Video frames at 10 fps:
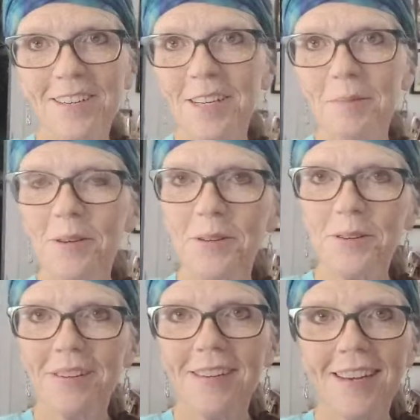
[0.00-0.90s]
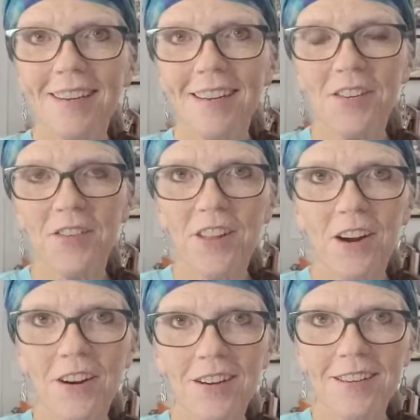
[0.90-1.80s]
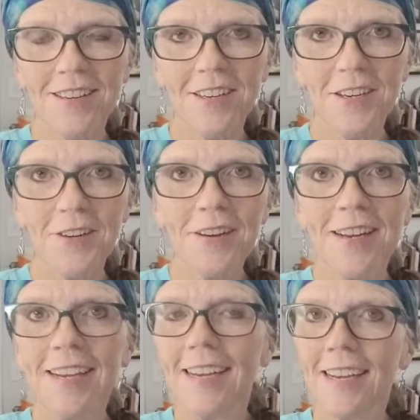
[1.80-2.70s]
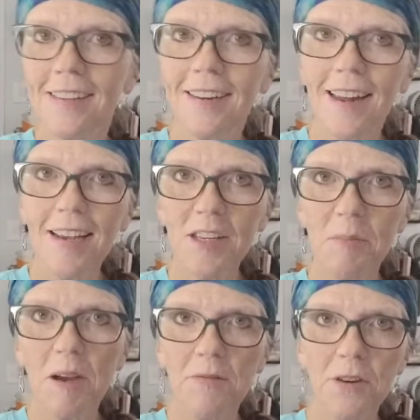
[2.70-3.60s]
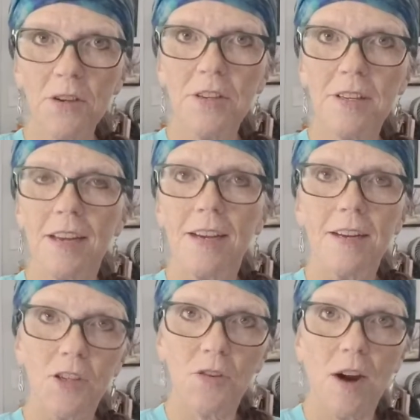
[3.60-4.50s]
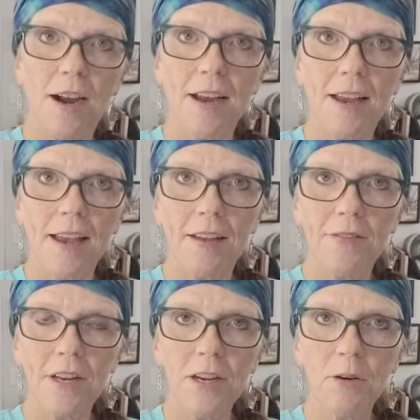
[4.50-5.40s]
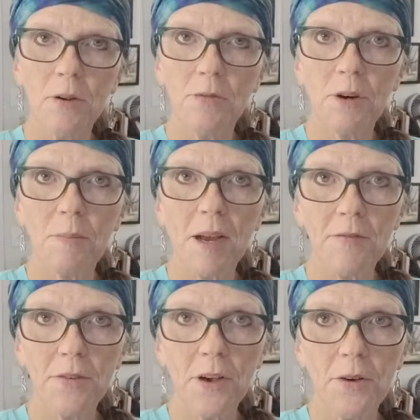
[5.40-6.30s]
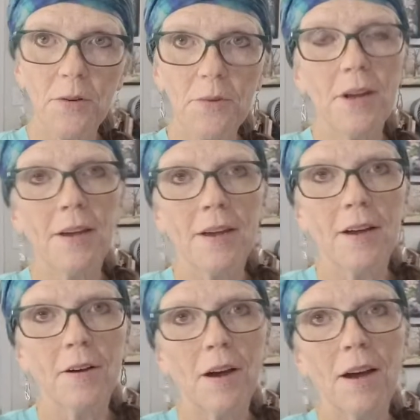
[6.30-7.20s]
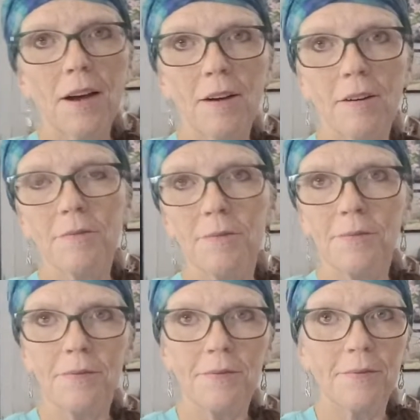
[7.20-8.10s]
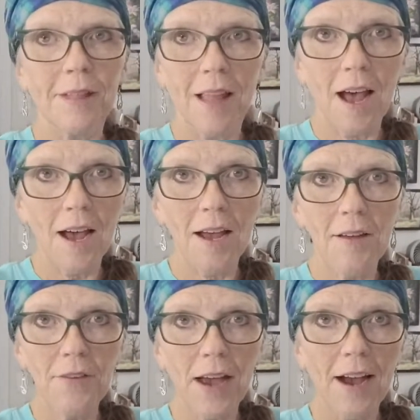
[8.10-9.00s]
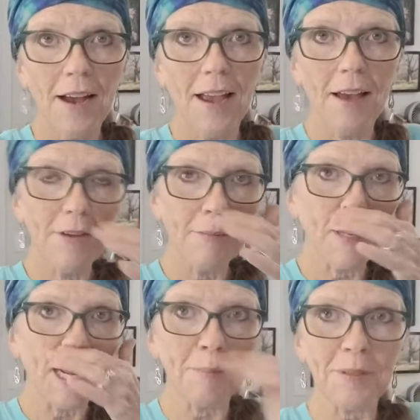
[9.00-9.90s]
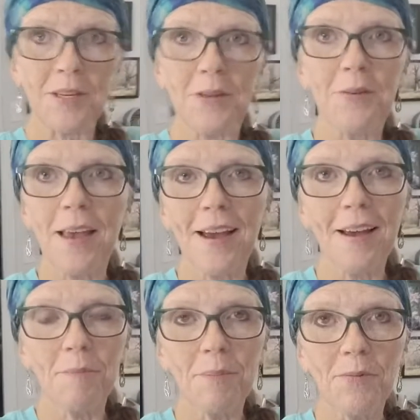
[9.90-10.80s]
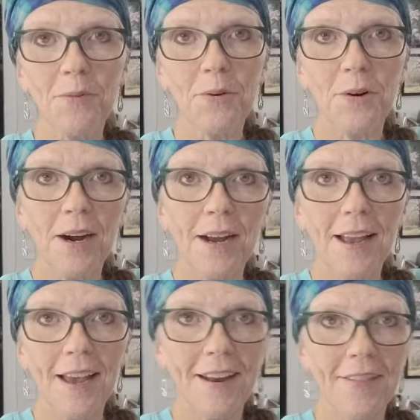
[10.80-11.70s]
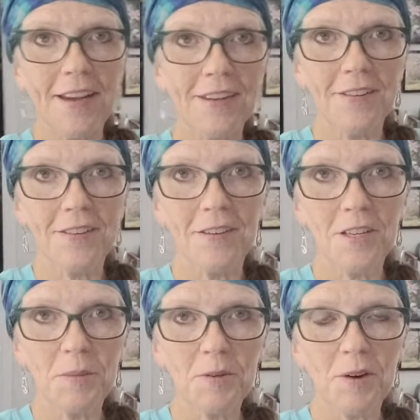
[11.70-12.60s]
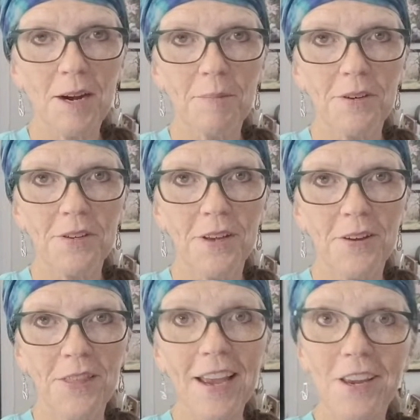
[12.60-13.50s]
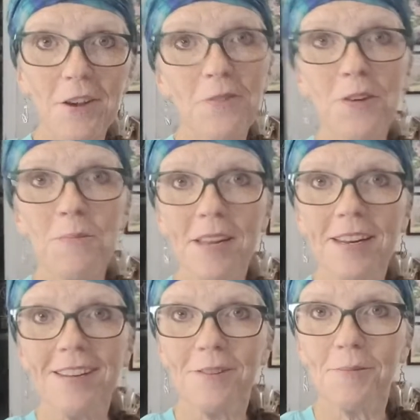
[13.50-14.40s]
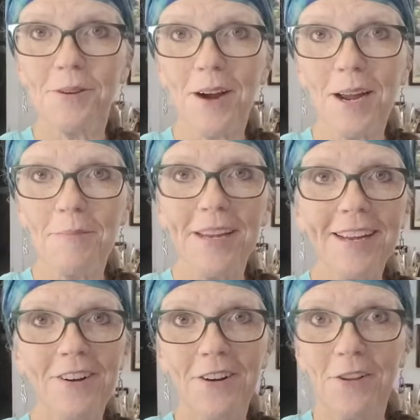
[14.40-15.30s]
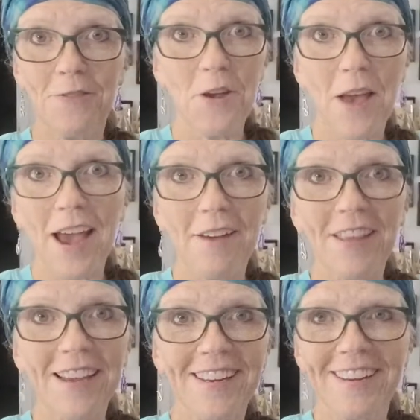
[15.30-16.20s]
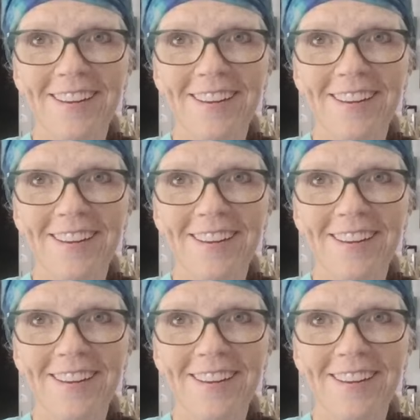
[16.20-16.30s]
your tips, tools, and techniques for the artist in you. And today is my first try at videoing from my phone uh, live. I haven't been able to do that before I had a thousand subscribers. So thank you if you've been subscribing or if you have, thank you.